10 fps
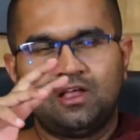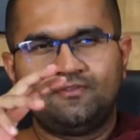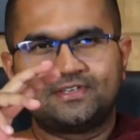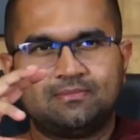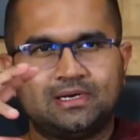
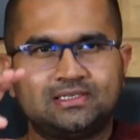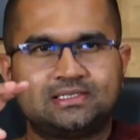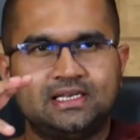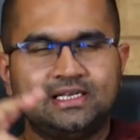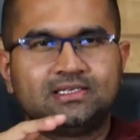if someone
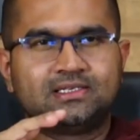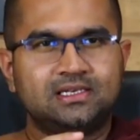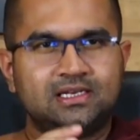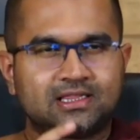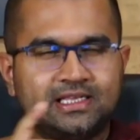says
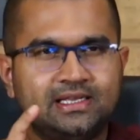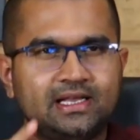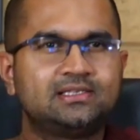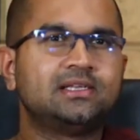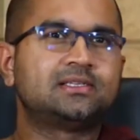nothing
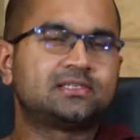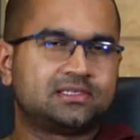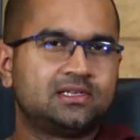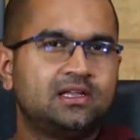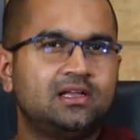
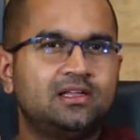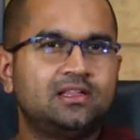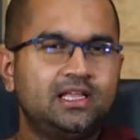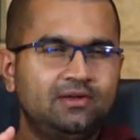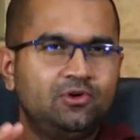exists,
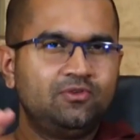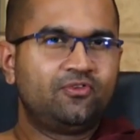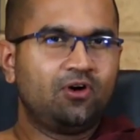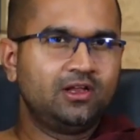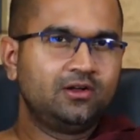they would
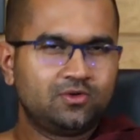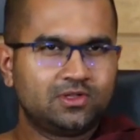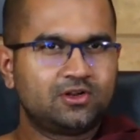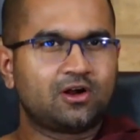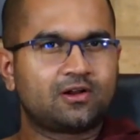fall into
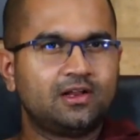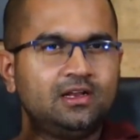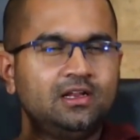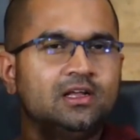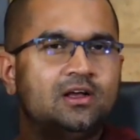the
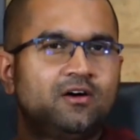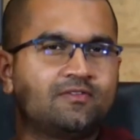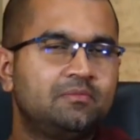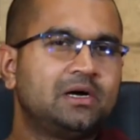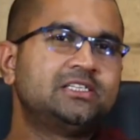doctrine
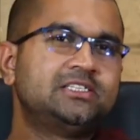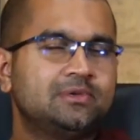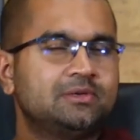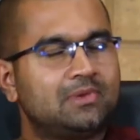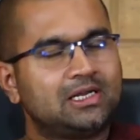of the
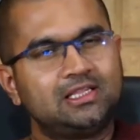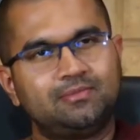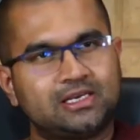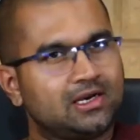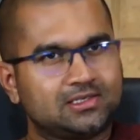
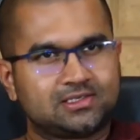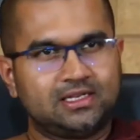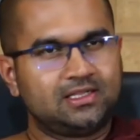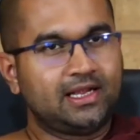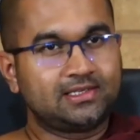Madhyamikas,
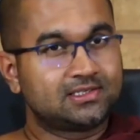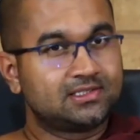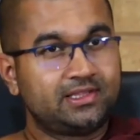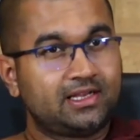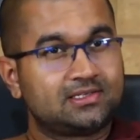and that's
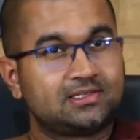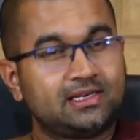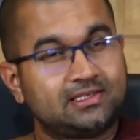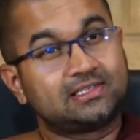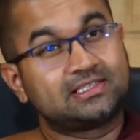
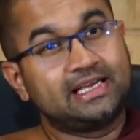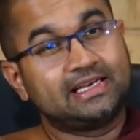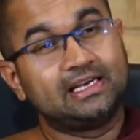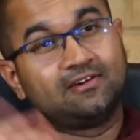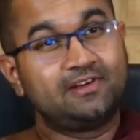
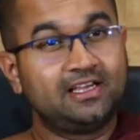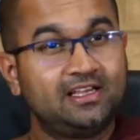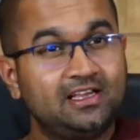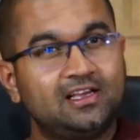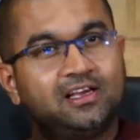taking
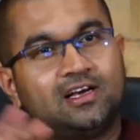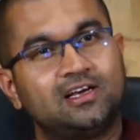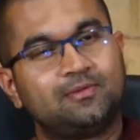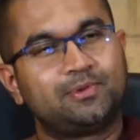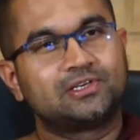away
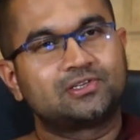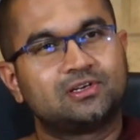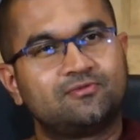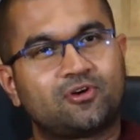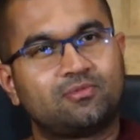the
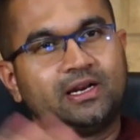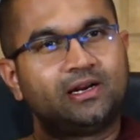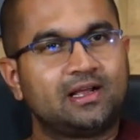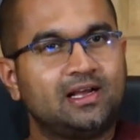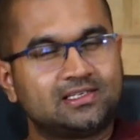person from the
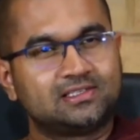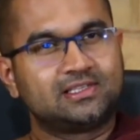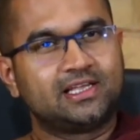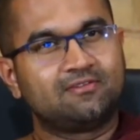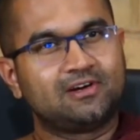entire
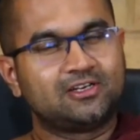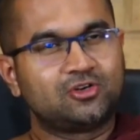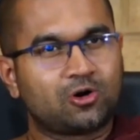Theravada